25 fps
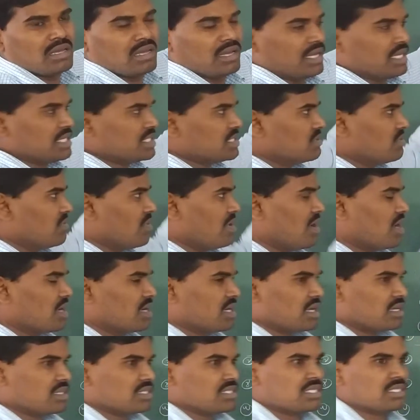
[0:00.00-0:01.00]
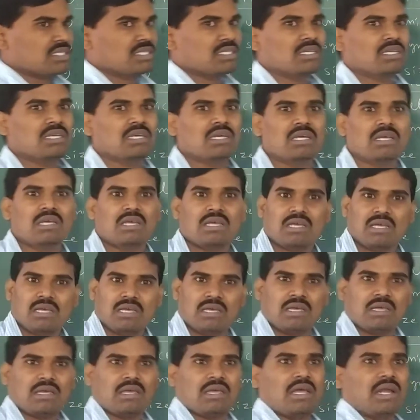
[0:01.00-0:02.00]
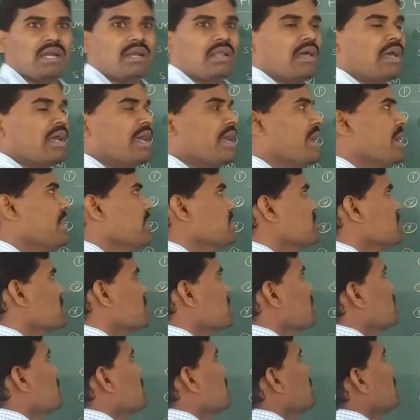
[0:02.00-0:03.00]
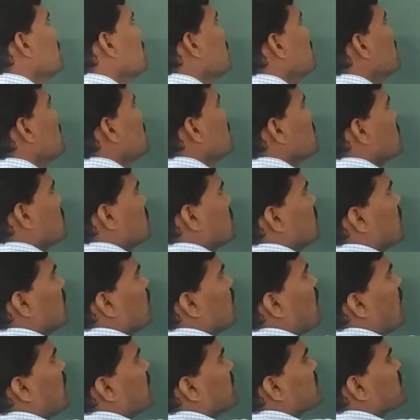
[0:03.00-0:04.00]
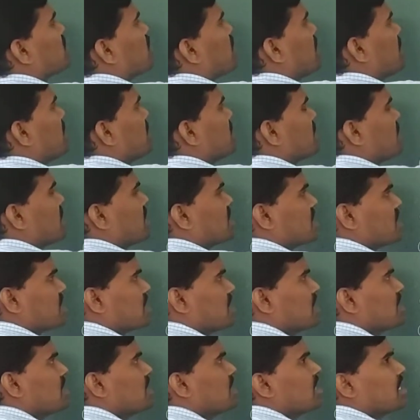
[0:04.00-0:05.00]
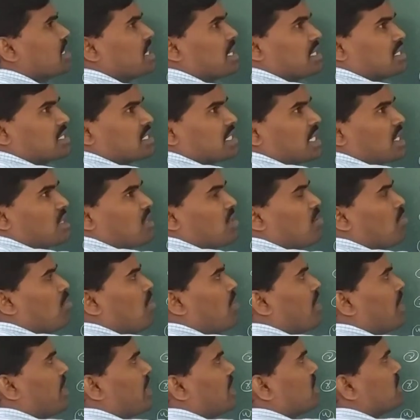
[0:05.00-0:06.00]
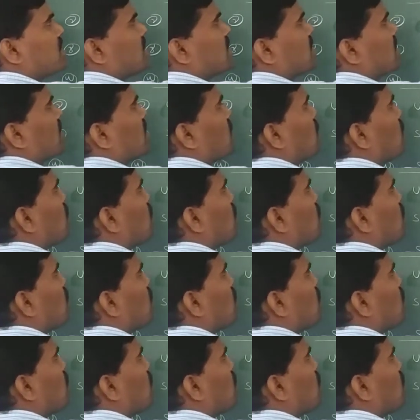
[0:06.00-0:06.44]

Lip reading: next waters and haze. So in the moist places, inside the bodies, in the